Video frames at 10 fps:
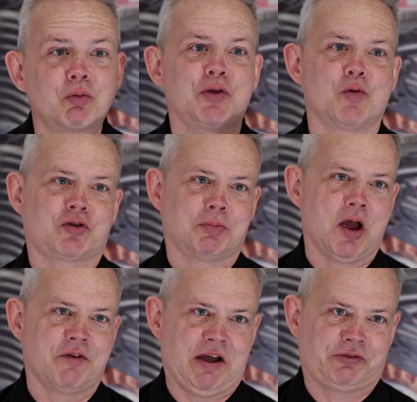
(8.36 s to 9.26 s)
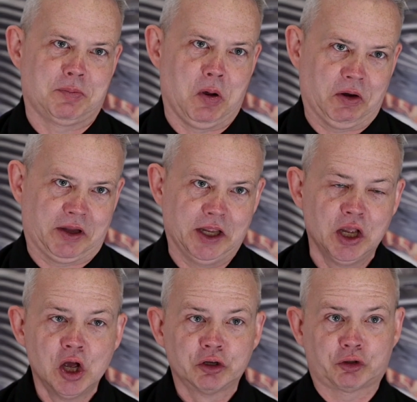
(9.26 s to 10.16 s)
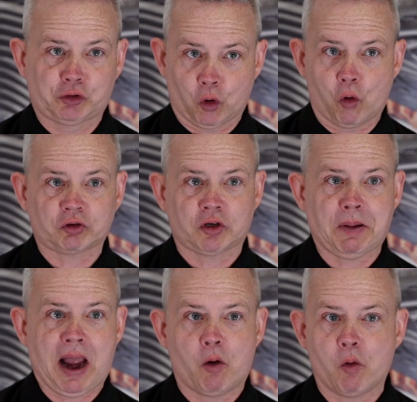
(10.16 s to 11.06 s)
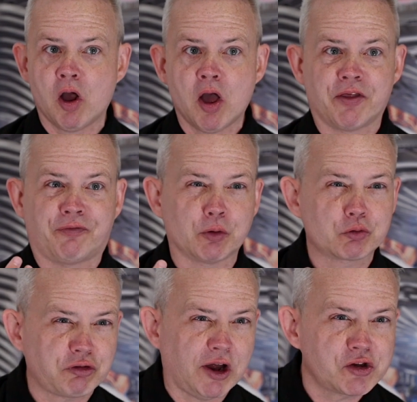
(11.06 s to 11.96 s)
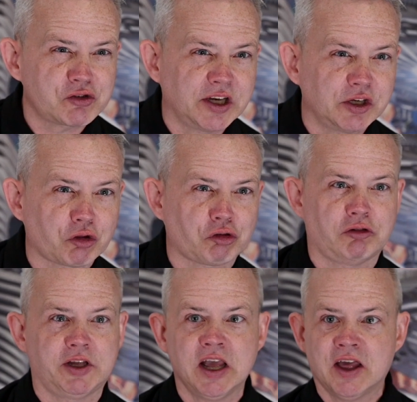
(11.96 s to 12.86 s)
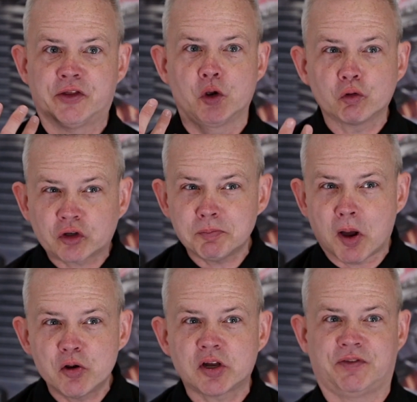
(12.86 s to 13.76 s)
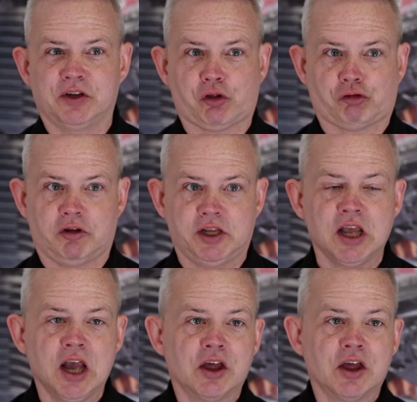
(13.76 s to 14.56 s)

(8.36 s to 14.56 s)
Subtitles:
with the automotive aftermarket, to talk about the filtration industry, the automotive industry,